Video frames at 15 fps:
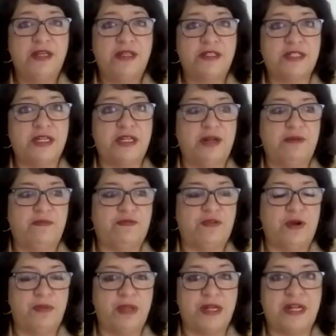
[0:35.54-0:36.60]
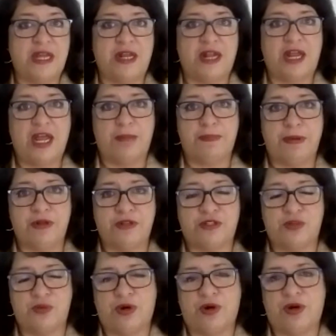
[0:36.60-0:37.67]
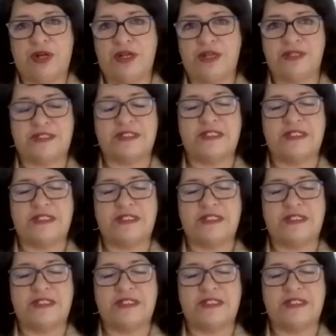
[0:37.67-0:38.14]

seen him from the day it happened to where he is